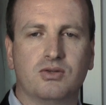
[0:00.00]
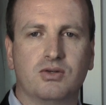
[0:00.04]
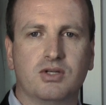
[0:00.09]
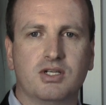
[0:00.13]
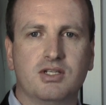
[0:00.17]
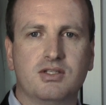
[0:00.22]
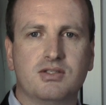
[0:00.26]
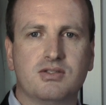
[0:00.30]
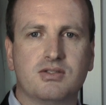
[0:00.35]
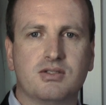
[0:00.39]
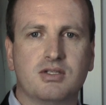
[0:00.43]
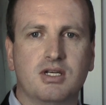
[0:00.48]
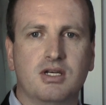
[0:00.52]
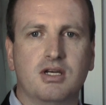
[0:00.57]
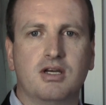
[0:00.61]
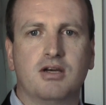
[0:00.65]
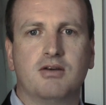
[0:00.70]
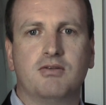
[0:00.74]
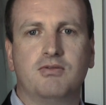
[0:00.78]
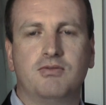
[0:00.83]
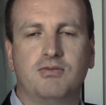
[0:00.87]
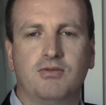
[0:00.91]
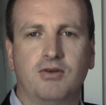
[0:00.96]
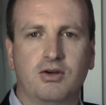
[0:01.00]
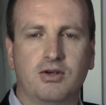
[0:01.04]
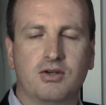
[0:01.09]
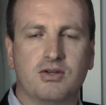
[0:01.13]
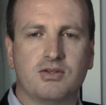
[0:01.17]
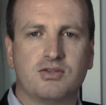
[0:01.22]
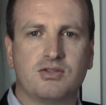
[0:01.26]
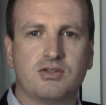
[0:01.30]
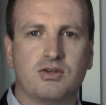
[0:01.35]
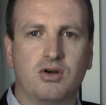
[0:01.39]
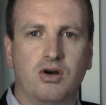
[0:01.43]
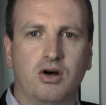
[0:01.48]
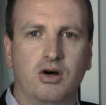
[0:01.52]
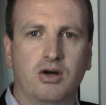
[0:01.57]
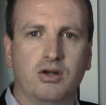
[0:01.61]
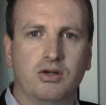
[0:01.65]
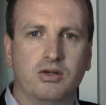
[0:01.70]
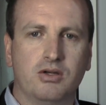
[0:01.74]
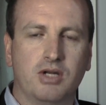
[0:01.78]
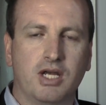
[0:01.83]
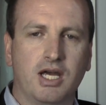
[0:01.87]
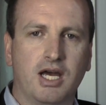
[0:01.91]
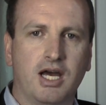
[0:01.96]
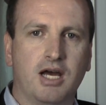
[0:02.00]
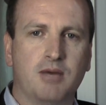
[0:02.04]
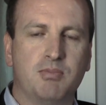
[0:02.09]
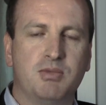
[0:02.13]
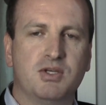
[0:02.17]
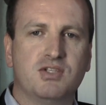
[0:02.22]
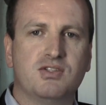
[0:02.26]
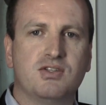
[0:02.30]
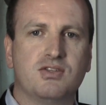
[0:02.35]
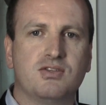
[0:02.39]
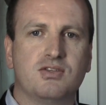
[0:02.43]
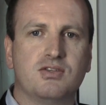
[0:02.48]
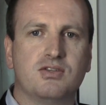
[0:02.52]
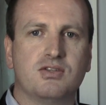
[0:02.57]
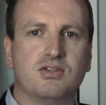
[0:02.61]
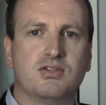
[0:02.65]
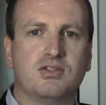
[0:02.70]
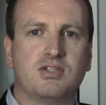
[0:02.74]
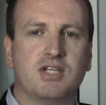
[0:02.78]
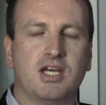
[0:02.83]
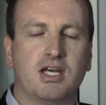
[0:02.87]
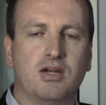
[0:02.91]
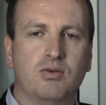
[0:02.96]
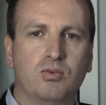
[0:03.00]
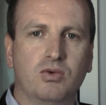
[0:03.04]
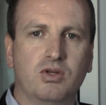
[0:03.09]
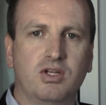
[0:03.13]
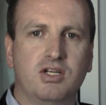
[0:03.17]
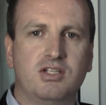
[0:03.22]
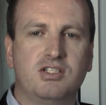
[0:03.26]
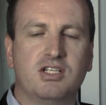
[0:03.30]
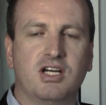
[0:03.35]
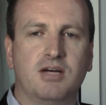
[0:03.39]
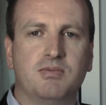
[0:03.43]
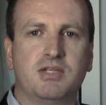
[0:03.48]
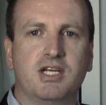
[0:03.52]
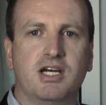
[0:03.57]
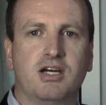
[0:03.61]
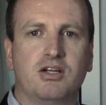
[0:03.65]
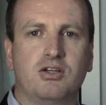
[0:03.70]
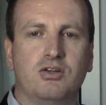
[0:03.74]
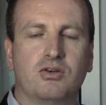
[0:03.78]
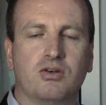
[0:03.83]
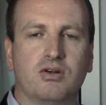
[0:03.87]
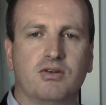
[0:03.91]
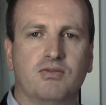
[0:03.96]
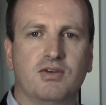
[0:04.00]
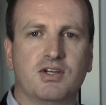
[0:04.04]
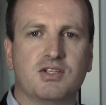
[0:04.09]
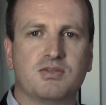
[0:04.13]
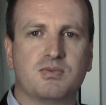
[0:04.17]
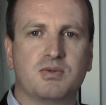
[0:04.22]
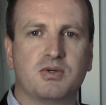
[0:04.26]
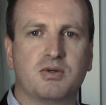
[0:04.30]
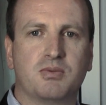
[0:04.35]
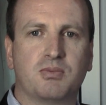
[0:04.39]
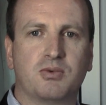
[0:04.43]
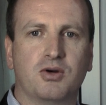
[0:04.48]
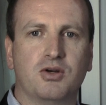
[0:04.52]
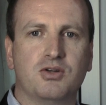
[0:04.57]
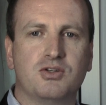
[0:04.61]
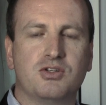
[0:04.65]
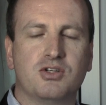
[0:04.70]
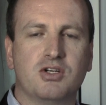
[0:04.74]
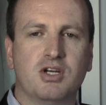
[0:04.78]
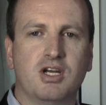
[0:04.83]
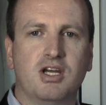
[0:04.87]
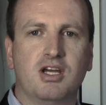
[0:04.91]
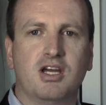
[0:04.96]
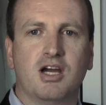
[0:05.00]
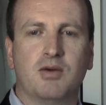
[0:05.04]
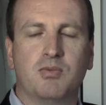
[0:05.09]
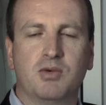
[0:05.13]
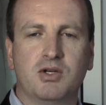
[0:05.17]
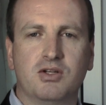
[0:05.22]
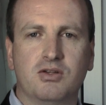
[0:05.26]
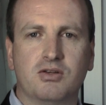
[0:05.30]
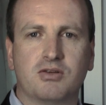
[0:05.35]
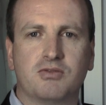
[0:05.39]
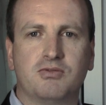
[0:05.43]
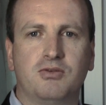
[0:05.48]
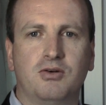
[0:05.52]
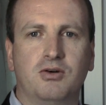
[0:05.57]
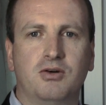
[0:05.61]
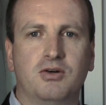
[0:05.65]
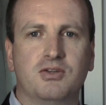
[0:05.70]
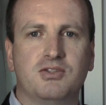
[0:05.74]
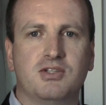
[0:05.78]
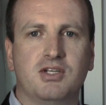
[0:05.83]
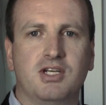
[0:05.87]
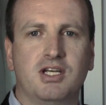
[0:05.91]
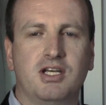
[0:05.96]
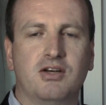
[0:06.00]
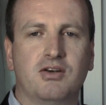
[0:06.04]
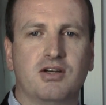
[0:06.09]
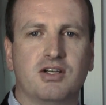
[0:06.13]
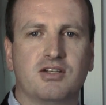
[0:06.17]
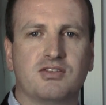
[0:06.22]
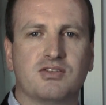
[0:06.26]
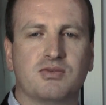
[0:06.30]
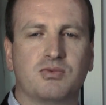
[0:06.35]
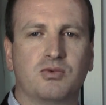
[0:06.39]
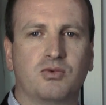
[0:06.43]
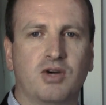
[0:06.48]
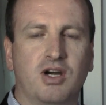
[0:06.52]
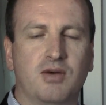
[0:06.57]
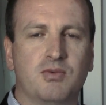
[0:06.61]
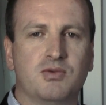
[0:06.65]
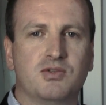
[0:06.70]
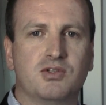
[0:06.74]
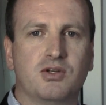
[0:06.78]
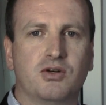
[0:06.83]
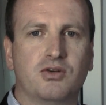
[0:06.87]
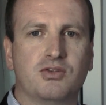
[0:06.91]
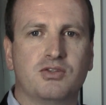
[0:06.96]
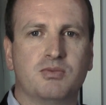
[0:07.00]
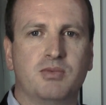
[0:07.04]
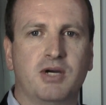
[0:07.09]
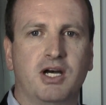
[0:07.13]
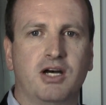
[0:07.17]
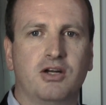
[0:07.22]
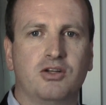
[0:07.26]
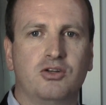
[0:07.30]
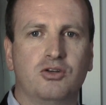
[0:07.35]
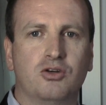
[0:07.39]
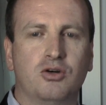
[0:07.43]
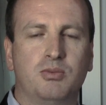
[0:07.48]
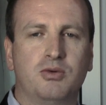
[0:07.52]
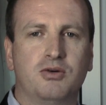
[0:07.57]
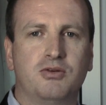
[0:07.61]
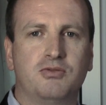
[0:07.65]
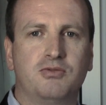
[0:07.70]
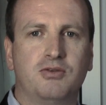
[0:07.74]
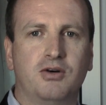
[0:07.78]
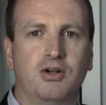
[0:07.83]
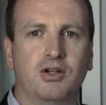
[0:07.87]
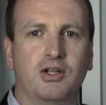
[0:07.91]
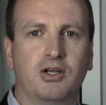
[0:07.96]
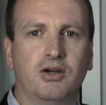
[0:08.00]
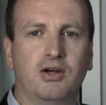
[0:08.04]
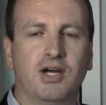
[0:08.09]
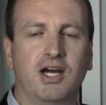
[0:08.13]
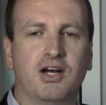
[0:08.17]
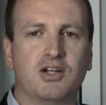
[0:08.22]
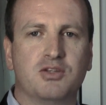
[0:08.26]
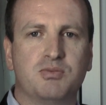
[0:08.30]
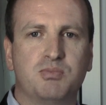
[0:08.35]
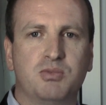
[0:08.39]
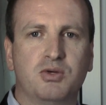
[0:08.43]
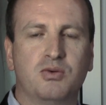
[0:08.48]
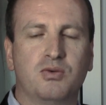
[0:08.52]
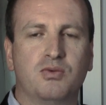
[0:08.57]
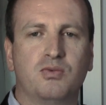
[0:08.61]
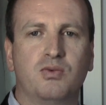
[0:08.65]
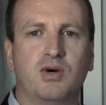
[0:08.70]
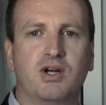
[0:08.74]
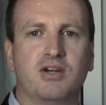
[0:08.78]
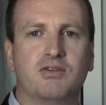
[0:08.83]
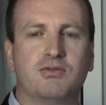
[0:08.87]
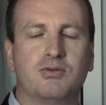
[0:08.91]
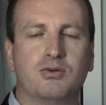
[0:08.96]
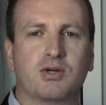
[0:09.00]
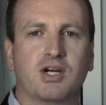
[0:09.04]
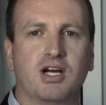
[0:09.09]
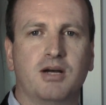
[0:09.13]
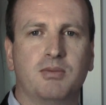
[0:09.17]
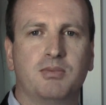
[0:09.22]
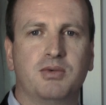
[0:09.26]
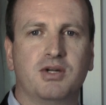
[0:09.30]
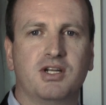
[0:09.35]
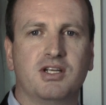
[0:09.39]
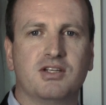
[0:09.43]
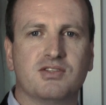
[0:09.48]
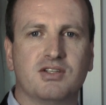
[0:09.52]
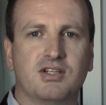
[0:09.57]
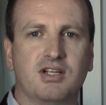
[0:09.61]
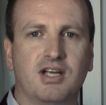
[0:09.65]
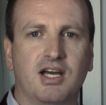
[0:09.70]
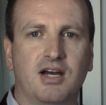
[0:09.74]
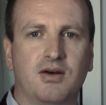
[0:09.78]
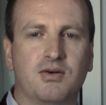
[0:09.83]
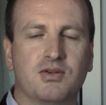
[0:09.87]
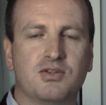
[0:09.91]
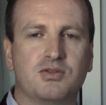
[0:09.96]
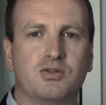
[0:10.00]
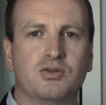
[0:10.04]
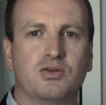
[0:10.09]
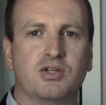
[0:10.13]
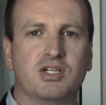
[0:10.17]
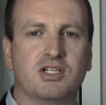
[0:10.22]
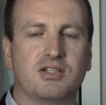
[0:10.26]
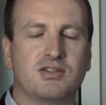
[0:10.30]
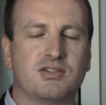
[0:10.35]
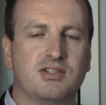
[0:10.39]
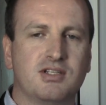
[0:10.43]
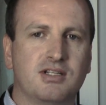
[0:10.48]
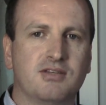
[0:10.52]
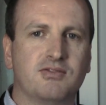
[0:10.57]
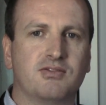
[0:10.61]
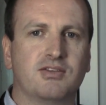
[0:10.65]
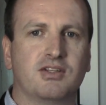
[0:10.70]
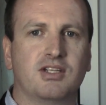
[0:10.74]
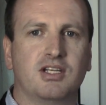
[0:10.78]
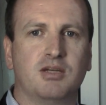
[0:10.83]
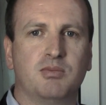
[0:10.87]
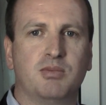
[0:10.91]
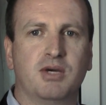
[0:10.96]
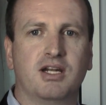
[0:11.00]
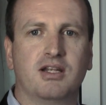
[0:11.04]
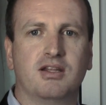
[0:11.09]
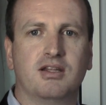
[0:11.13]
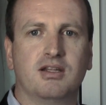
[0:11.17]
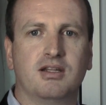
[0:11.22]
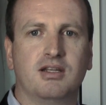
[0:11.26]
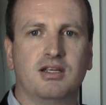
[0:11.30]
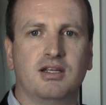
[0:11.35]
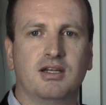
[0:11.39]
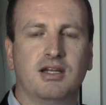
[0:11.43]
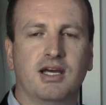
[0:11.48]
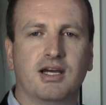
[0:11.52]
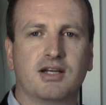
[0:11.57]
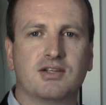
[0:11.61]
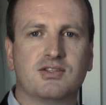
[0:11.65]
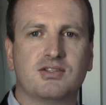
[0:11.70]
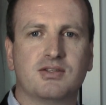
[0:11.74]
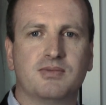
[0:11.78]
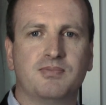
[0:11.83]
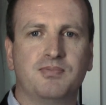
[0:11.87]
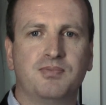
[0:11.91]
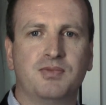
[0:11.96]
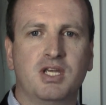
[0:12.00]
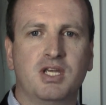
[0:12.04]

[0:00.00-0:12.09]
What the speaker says: noise, focus on businesses instead, really dumb down your investment approach. And we look forward to hearing some great results about your portfolio, how it's built with wonderful companies, and how it's doing significantly better than the index.